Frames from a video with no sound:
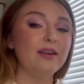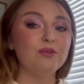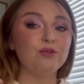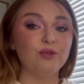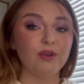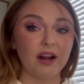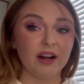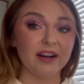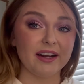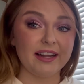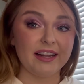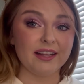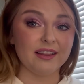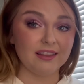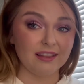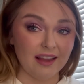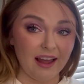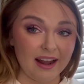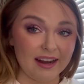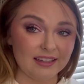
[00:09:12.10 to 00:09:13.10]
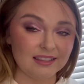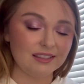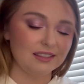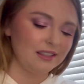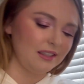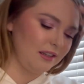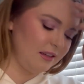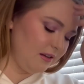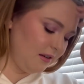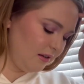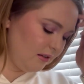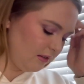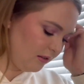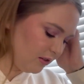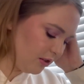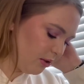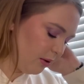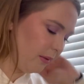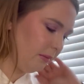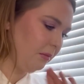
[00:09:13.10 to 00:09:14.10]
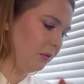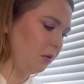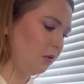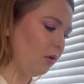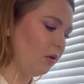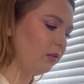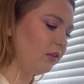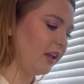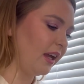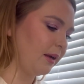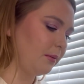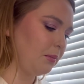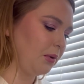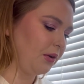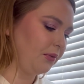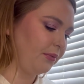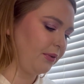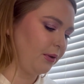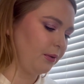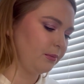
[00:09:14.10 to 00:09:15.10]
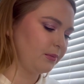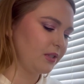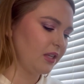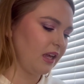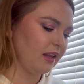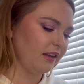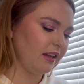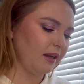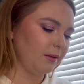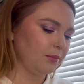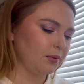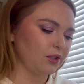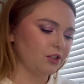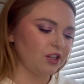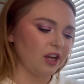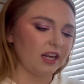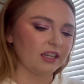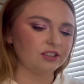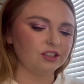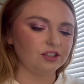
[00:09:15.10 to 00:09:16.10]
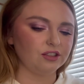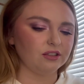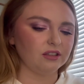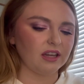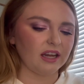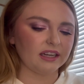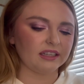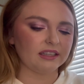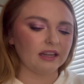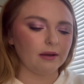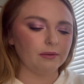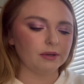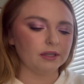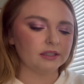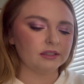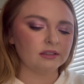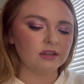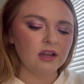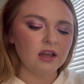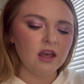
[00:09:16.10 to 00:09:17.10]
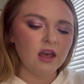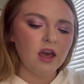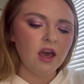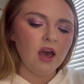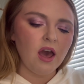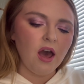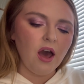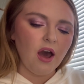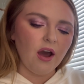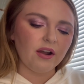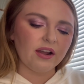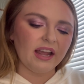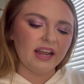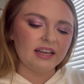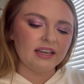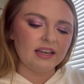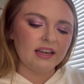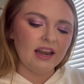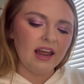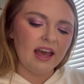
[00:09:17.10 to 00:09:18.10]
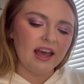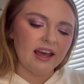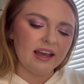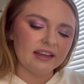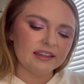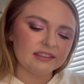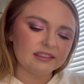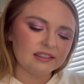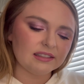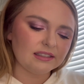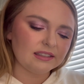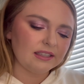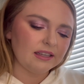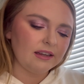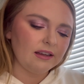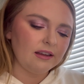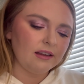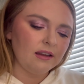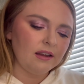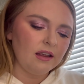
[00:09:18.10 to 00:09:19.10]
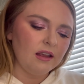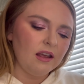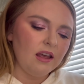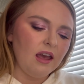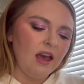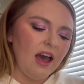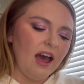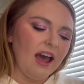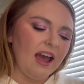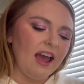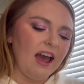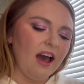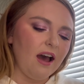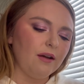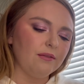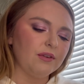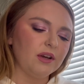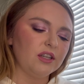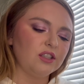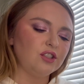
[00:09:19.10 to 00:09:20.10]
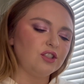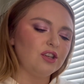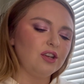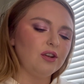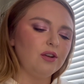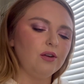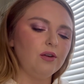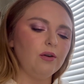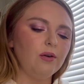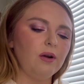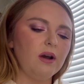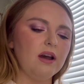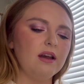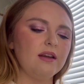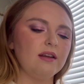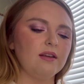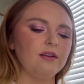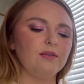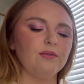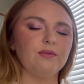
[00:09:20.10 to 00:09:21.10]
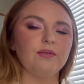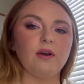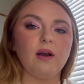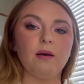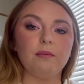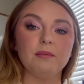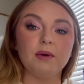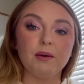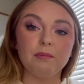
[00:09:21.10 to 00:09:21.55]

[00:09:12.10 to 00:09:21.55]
very light. So if you don't like perfumes that like project, you'd like that one. Okay, next I have 2 from